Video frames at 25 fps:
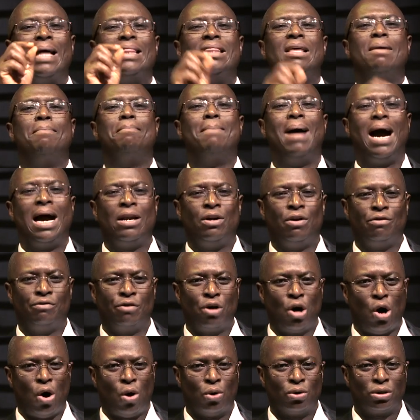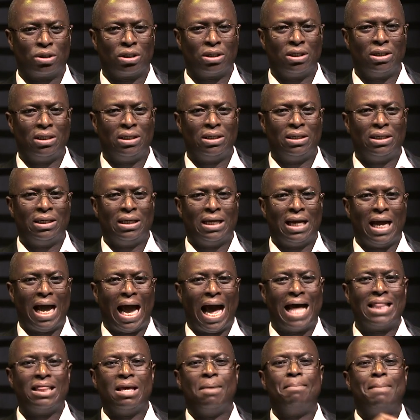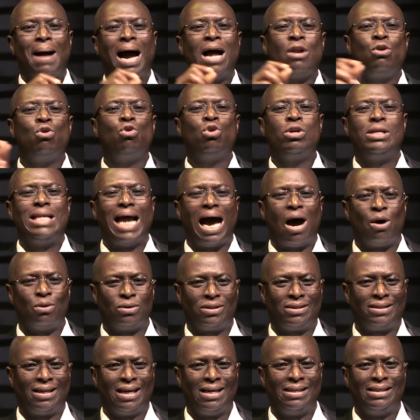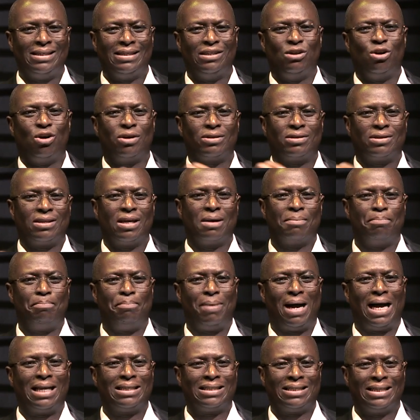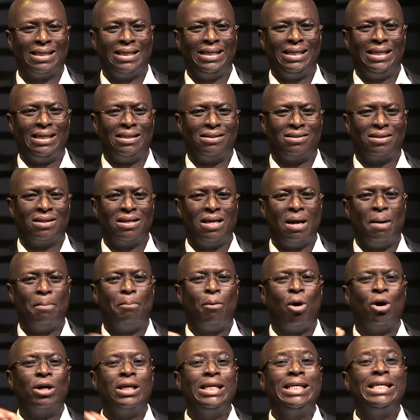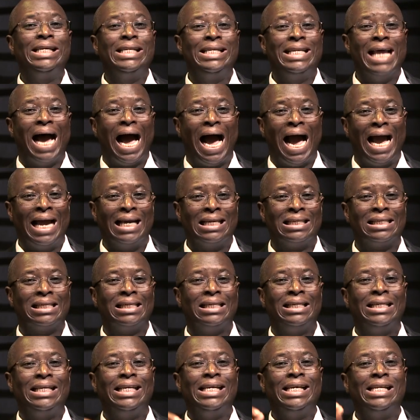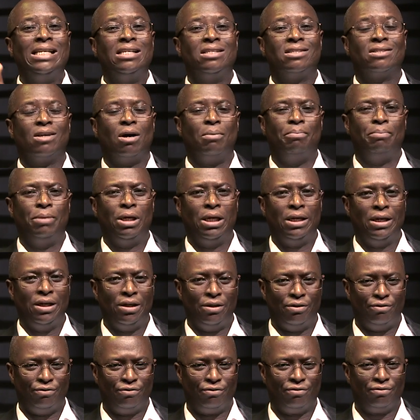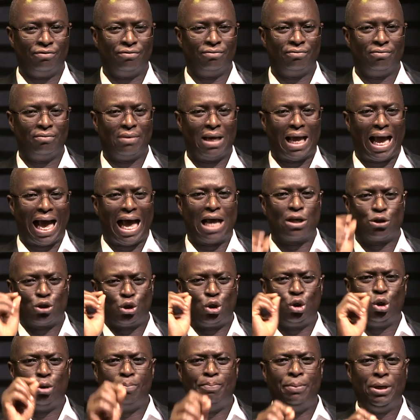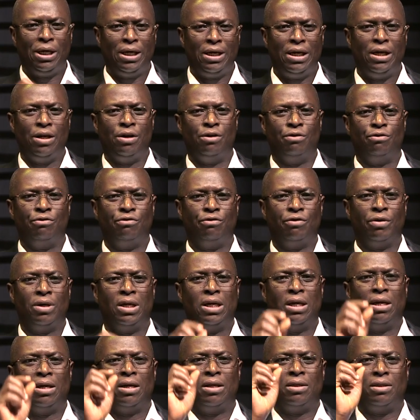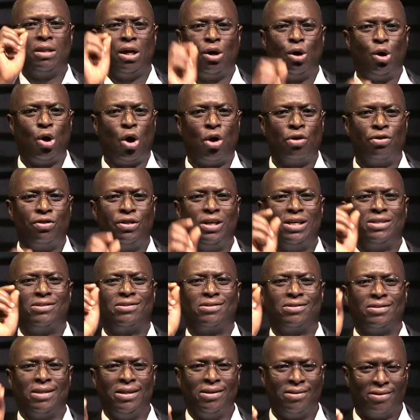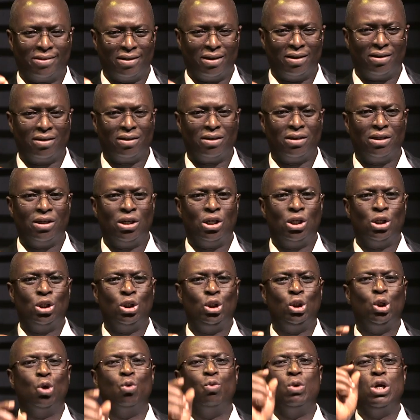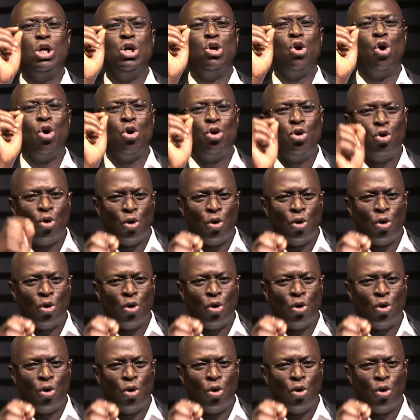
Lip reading: by the man of God. And the man who doubted did not take part in it, but he died in his unbelief. As you believe the Lord this season, you will know